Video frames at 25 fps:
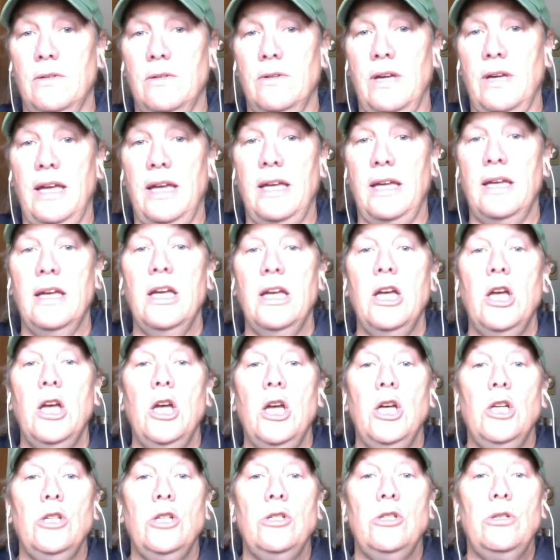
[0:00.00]
Okay,
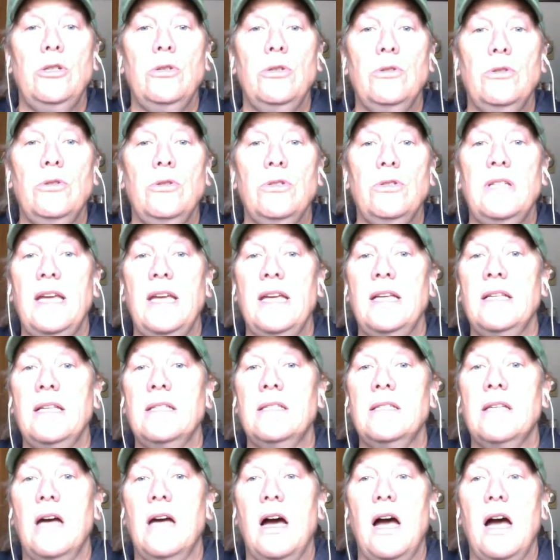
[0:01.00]

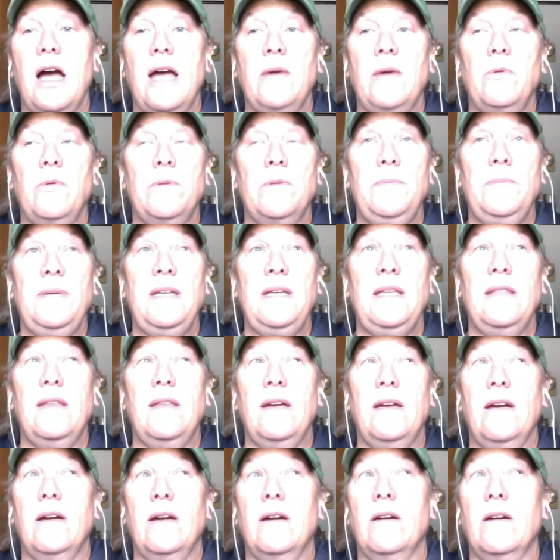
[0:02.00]
Tuesdays I will be
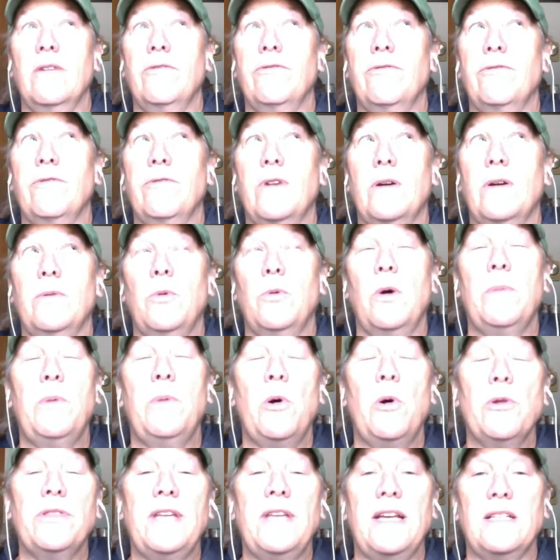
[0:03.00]
there from, well,
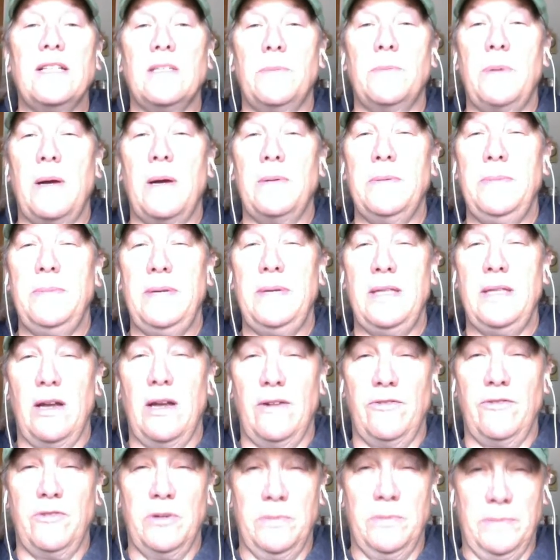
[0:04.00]
both days I'll probably be
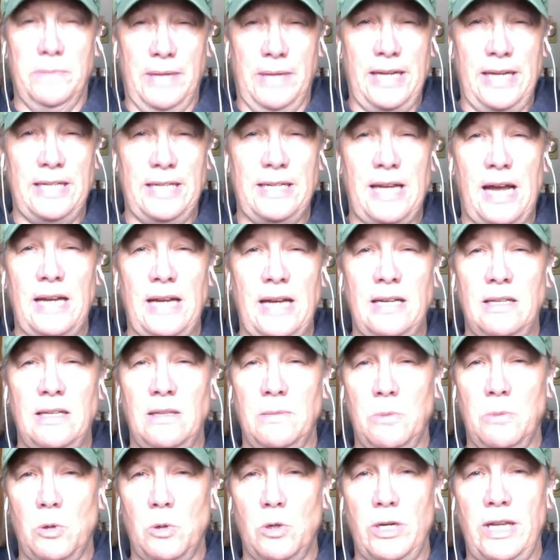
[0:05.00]
there from like 9 in
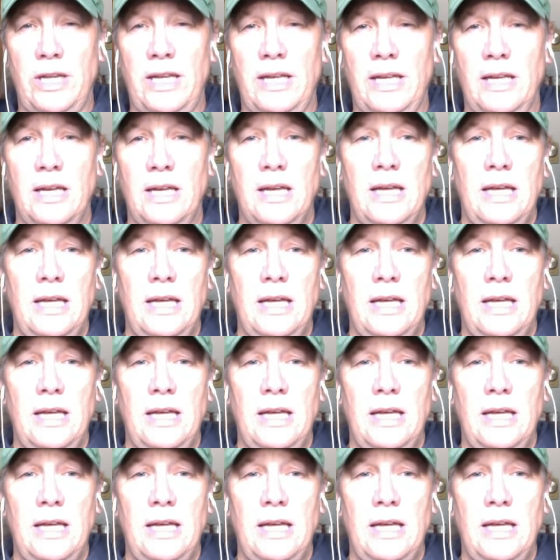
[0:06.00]
the morning